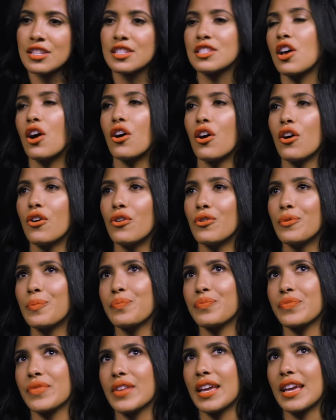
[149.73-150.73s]
So
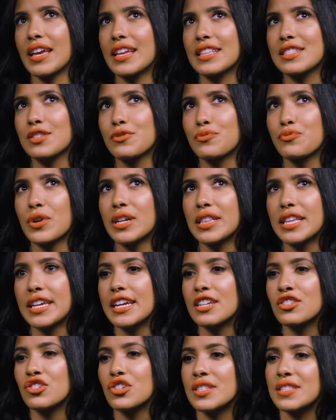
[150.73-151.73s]
it's
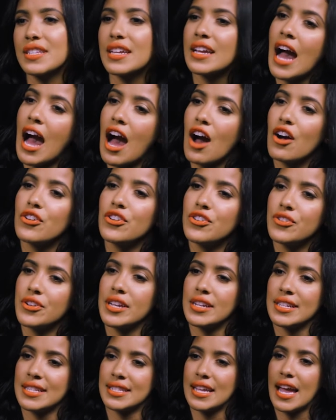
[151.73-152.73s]
really interesting how you're
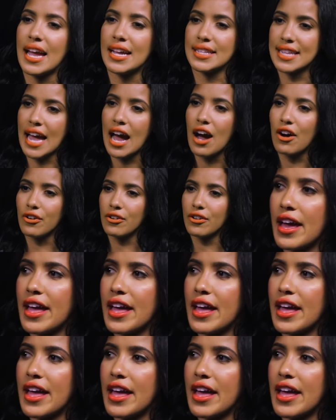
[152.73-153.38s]
gonna stand out.